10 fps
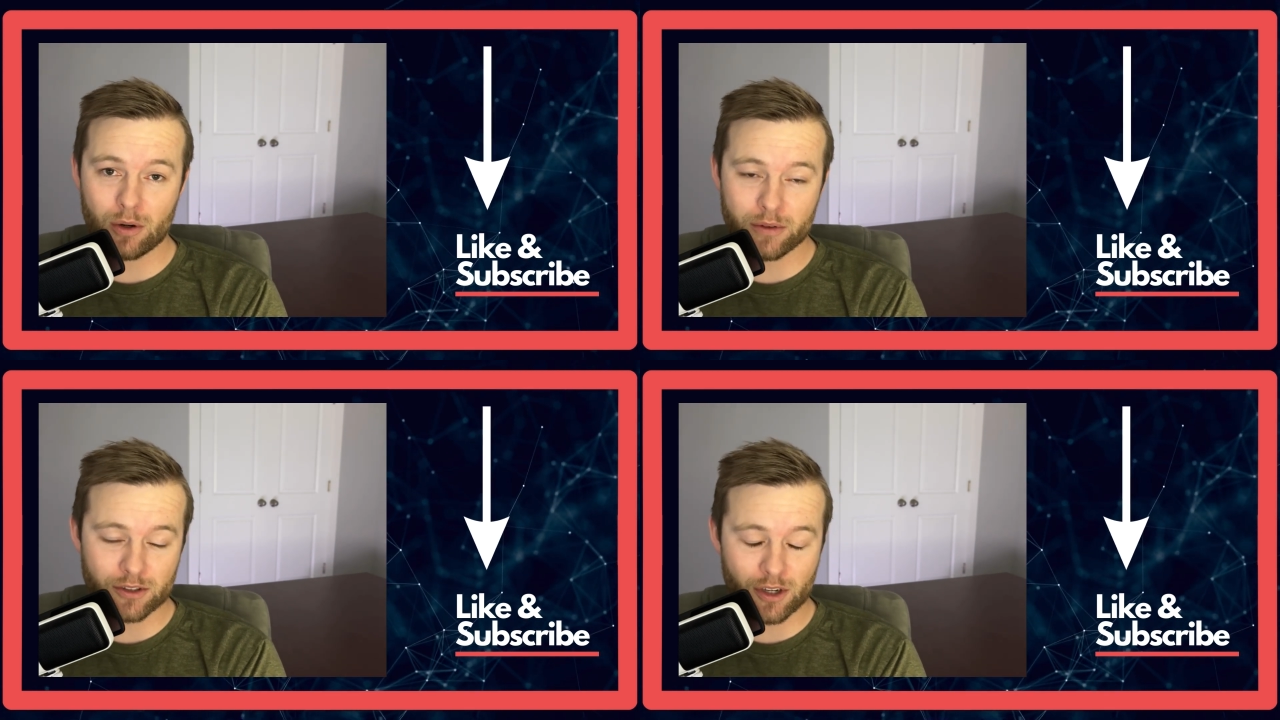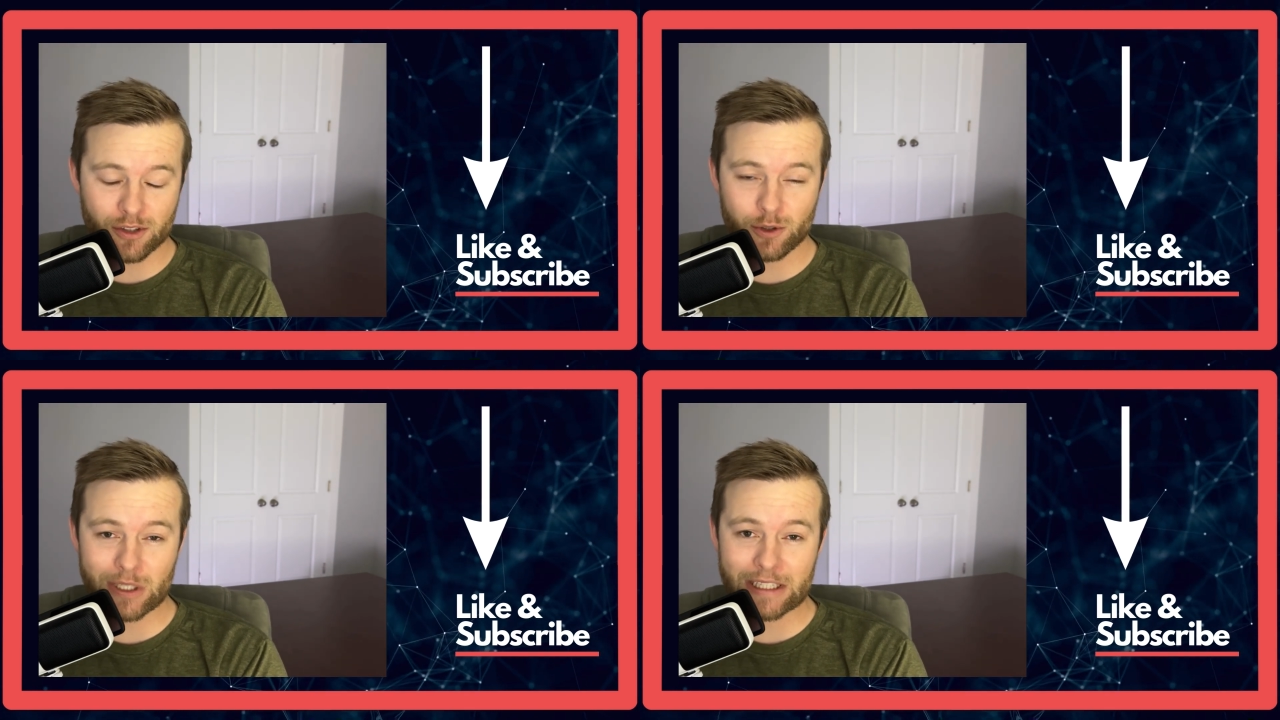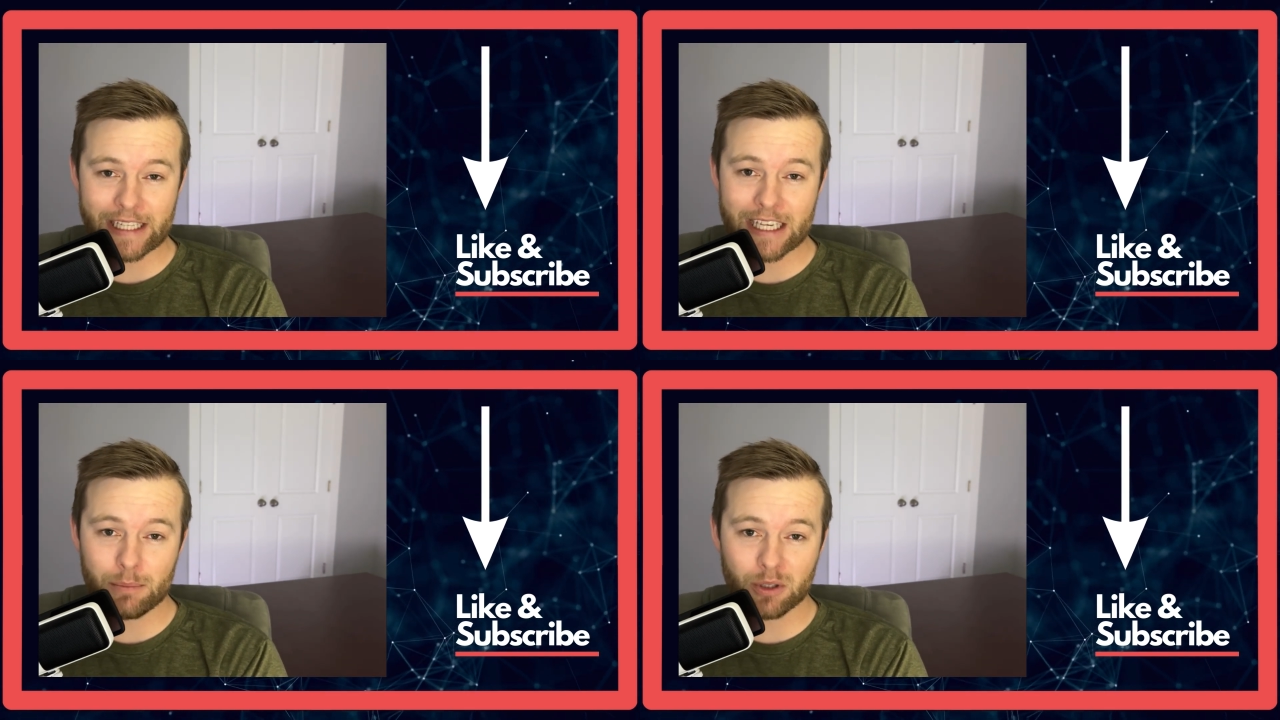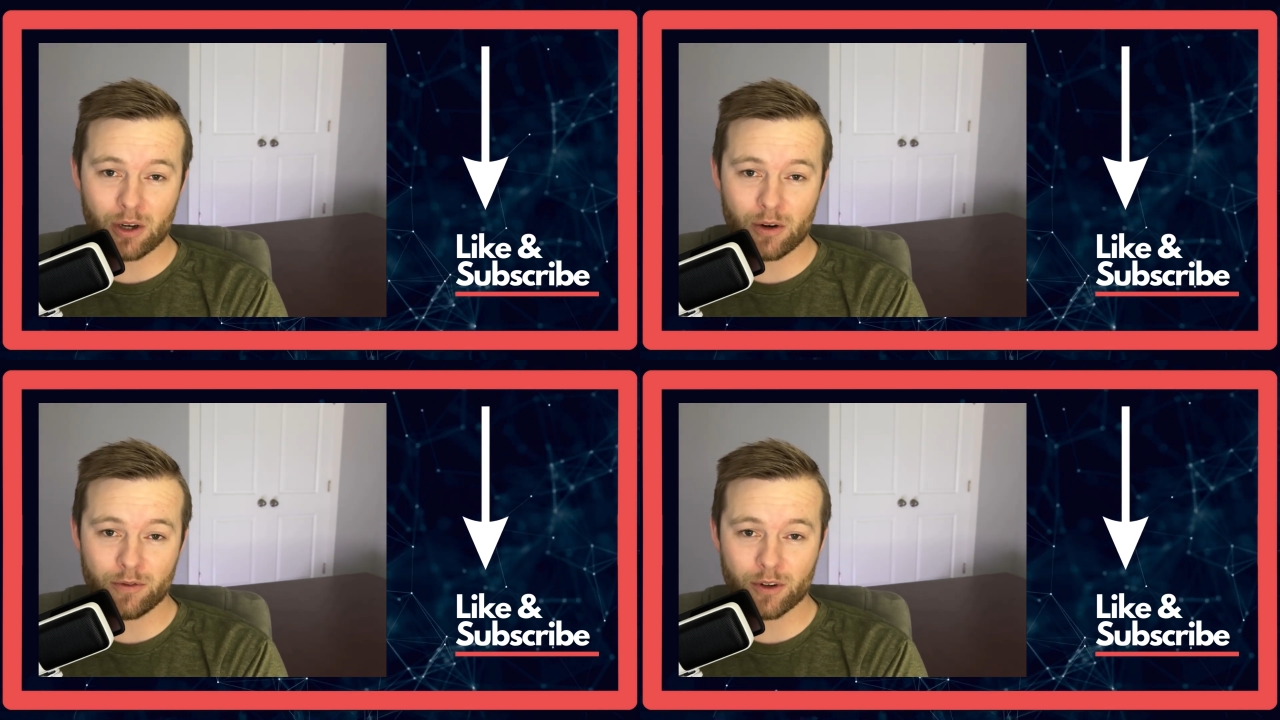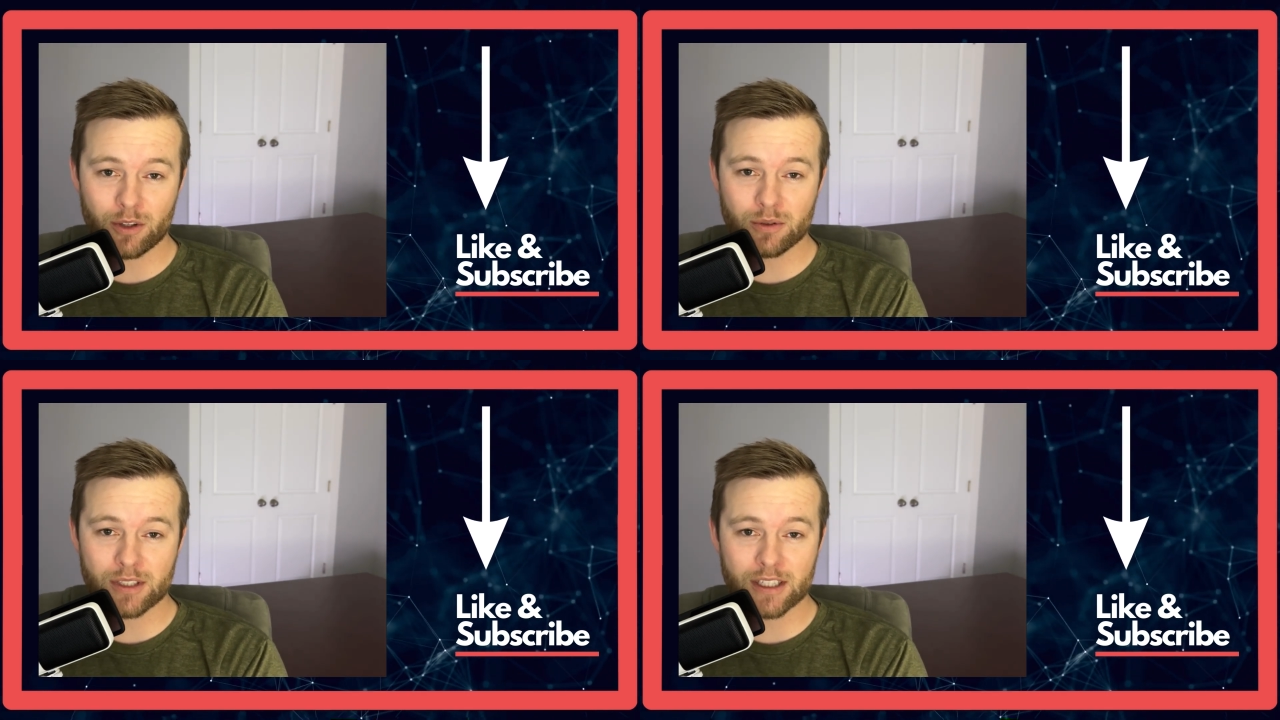There's also a link below for
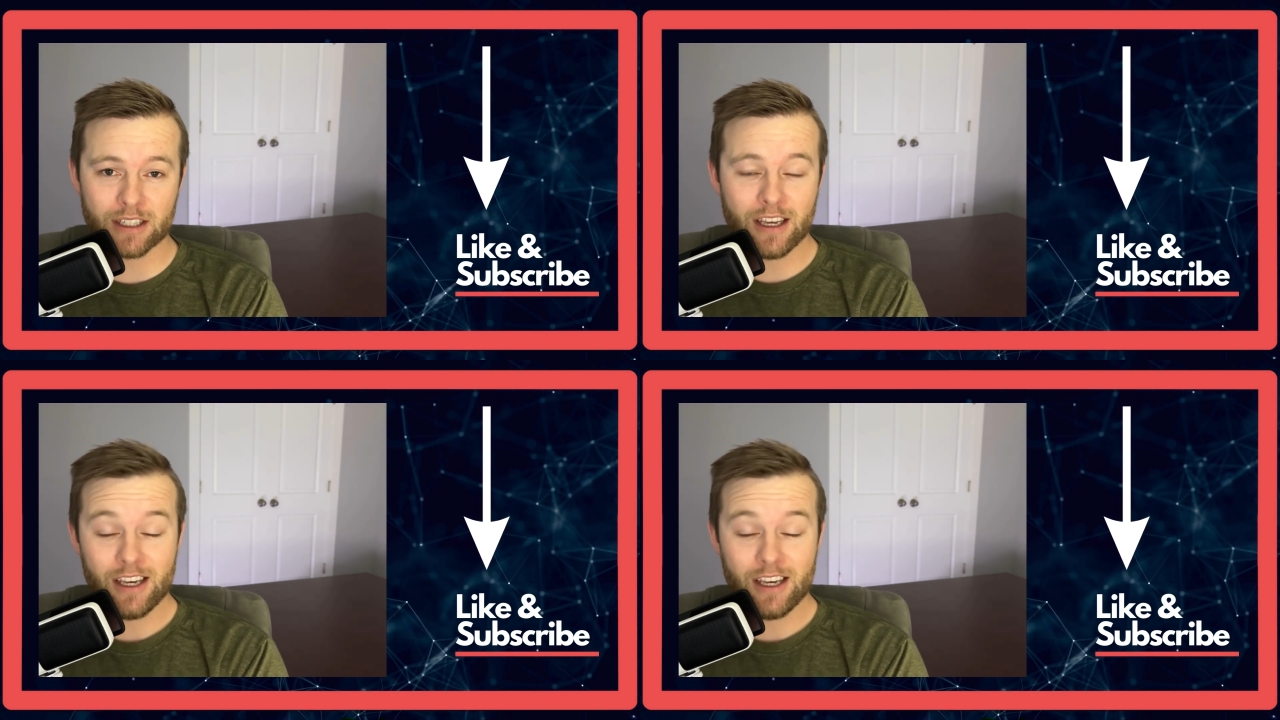you to